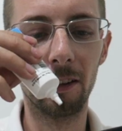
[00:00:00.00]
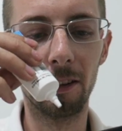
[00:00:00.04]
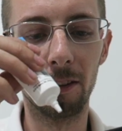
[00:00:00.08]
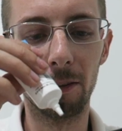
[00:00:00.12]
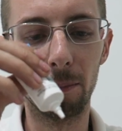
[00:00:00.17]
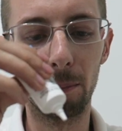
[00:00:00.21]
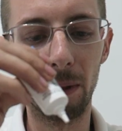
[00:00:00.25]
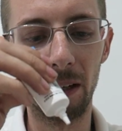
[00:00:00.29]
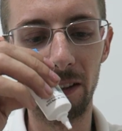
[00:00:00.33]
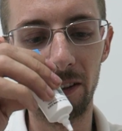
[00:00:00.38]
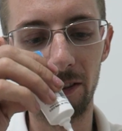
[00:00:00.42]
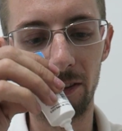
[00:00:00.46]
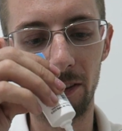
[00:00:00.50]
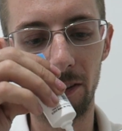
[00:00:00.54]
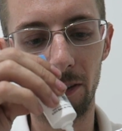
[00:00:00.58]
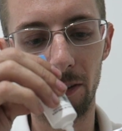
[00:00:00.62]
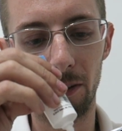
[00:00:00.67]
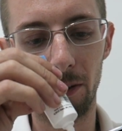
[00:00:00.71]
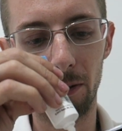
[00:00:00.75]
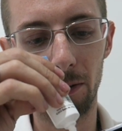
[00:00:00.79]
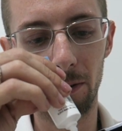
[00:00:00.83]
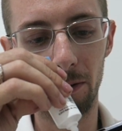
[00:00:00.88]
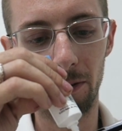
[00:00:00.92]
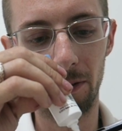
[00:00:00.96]
a little of my
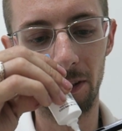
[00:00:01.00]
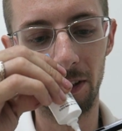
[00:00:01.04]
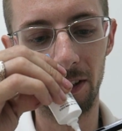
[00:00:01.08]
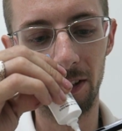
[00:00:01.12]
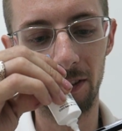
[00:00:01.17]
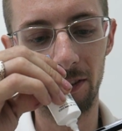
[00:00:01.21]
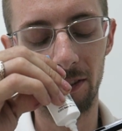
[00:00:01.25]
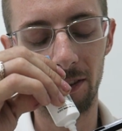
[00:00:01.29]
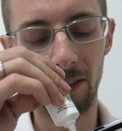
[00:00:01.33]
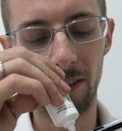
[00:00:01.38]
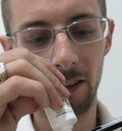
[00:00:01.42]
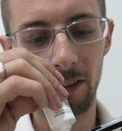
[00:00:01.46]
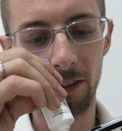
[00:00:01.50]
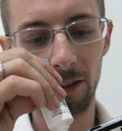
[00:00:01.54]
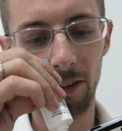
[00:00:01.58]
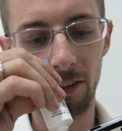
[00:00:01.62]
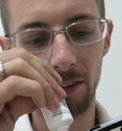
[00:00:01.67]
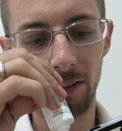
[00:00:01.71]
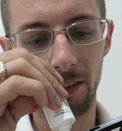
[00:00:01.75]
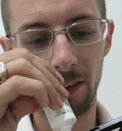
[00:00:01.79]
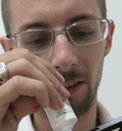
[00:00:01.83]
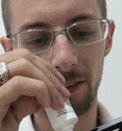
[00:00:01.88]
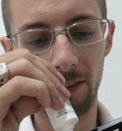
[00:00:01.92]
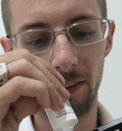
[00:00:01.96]
silicone grease,
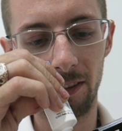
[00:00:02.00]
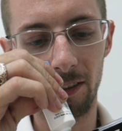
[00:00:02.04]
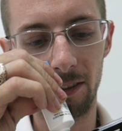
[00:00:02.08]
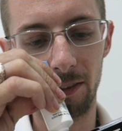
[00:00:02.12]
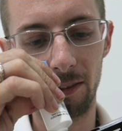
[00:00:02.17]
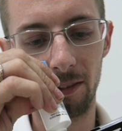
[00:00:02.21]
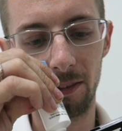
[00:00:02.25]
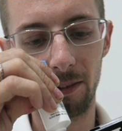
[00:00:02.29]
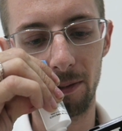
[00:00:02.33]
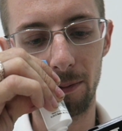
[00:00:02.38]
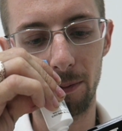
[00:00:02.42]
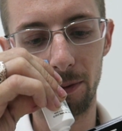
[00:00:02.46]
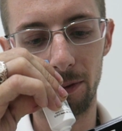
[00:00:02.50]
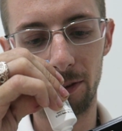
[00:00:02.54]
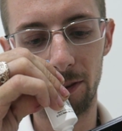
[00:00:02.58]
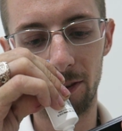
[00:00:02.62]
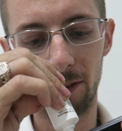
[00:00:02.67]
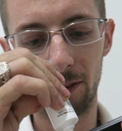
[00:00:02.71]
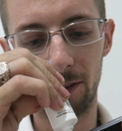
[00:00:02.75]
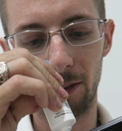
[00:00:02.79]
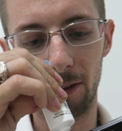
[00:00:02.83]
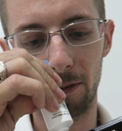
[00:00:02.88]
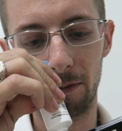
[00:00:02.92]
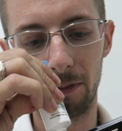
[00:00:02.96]
just because this was a
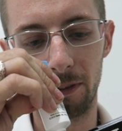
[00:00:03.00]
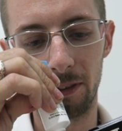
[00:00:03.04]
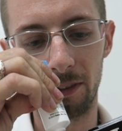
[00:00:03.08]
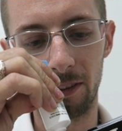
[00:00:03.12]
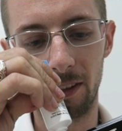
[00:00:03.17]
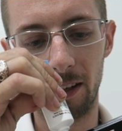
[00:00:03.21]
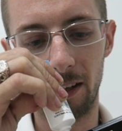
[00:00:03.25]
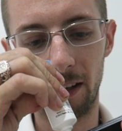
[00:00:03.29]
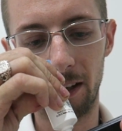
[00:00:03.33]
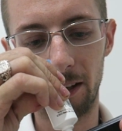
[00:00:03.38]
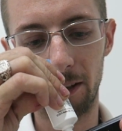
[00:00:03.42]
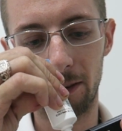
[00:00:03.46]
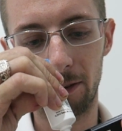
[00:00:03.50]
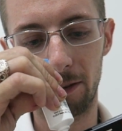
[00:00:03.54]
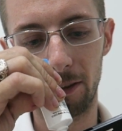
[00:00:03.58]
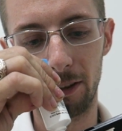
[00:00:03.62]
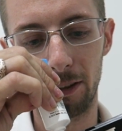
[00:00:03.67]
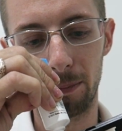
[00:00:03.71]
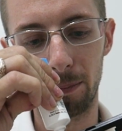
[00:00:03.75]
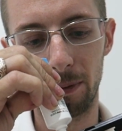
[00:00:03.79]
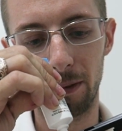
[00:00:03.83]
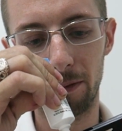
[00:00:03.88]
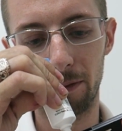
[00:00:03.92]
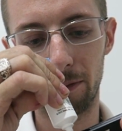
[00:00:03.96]
surface that had
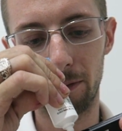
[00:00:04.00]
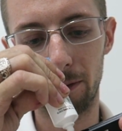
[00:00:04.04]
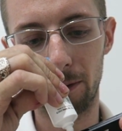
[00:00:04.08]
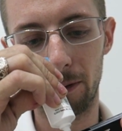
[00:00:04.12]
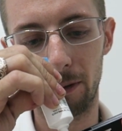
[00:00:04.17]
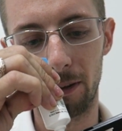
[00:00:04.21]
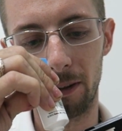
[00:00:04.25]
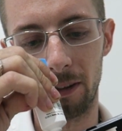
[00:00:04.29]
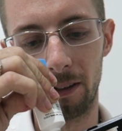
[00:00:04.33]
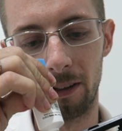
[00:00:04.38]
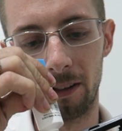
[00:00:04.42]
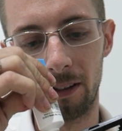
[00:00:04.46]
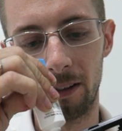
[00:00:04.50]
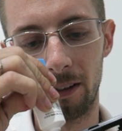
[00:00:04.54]
grease before.